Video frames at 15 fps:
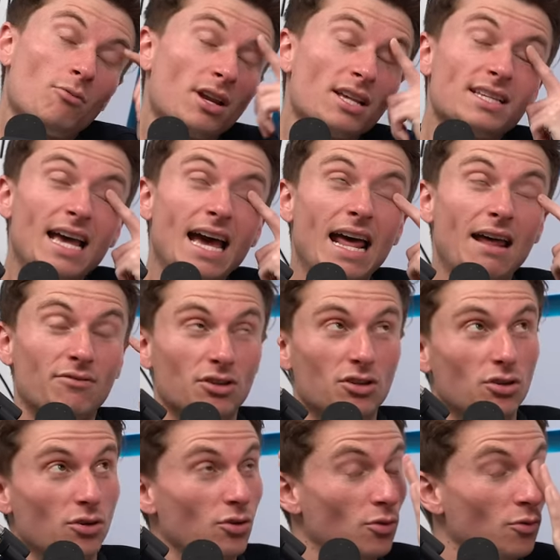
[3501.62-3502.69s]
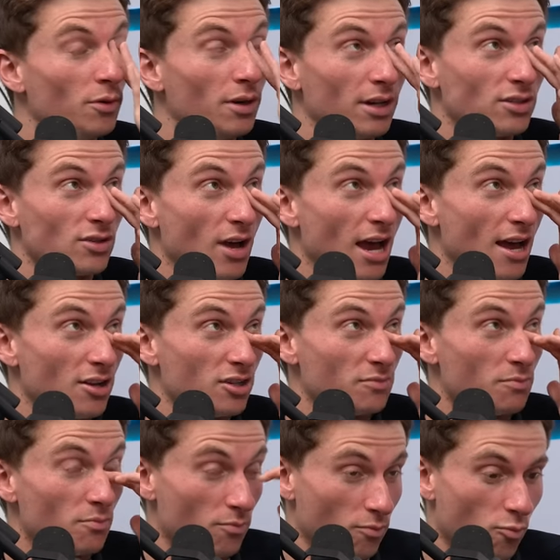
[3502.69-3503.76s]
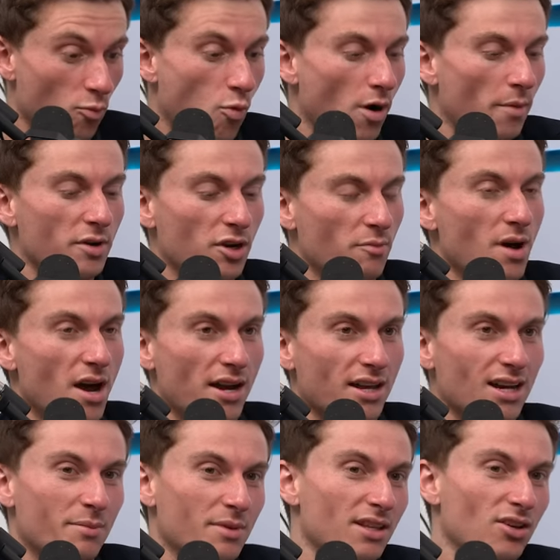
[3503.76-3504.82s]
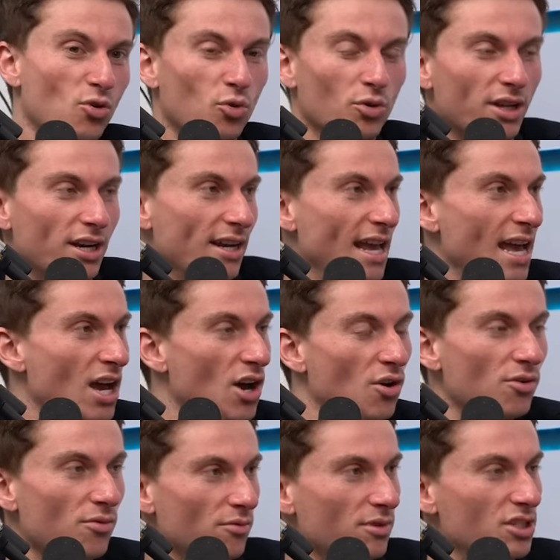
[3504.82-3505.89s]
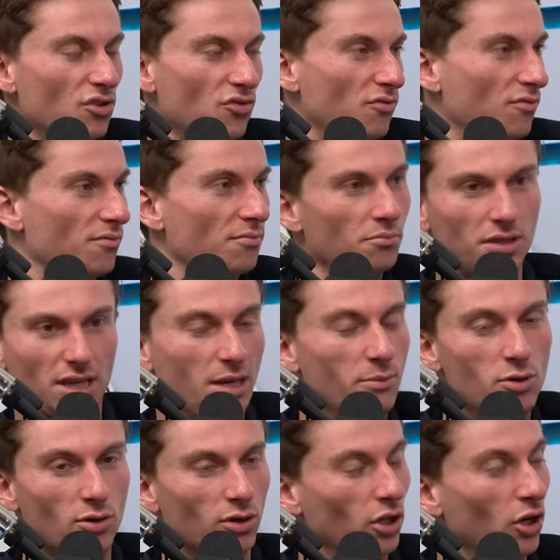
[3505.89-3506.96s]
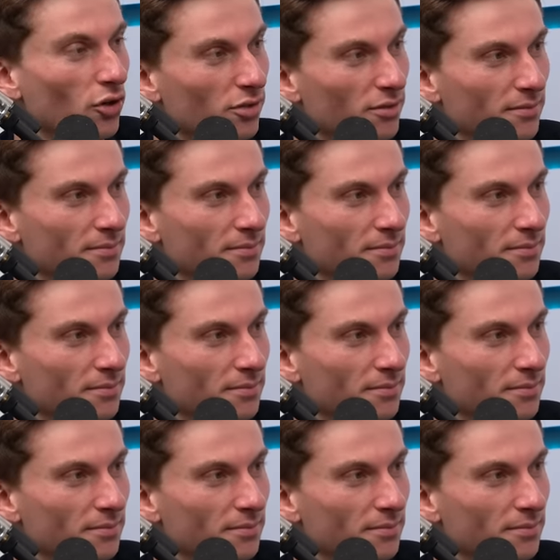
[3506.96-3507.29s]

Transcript: What does that have to do? So, how does warming your body up and then cooling it down was just keeping you alert?